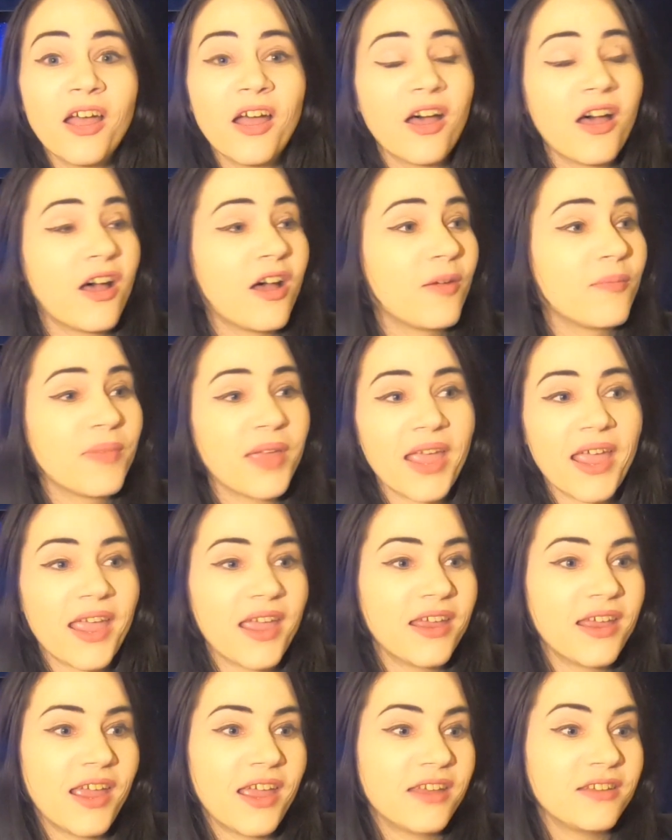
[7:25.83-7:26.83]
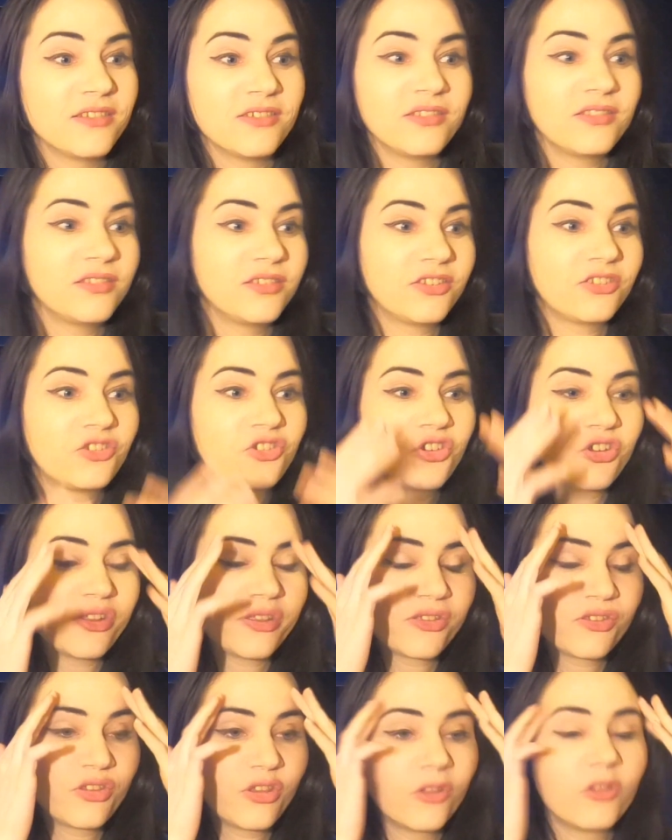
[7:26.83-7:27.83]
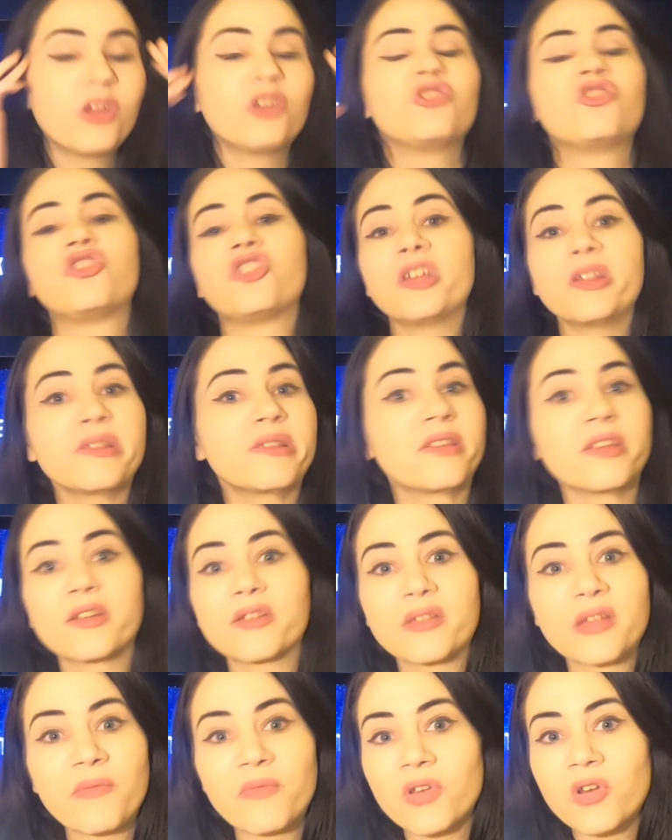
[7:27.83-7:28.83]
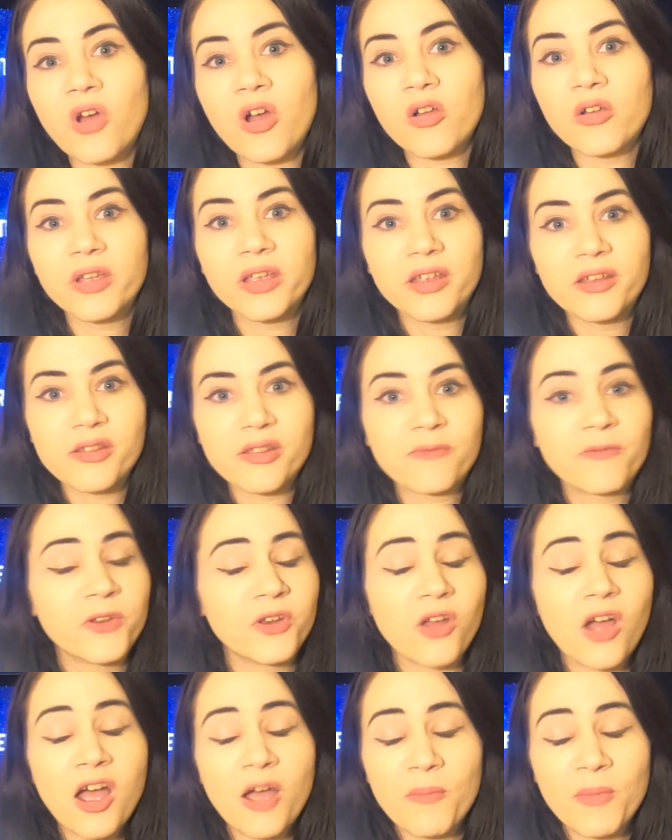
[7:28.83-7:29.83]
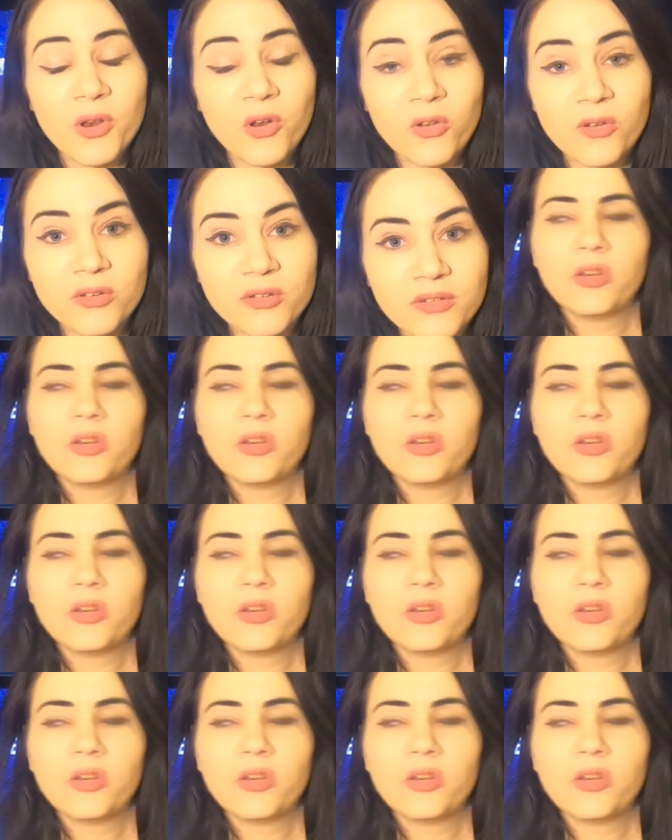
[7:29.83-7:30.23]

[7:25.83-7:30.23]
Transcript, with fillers: Um, and, and just the logistics of it all is phenomenal.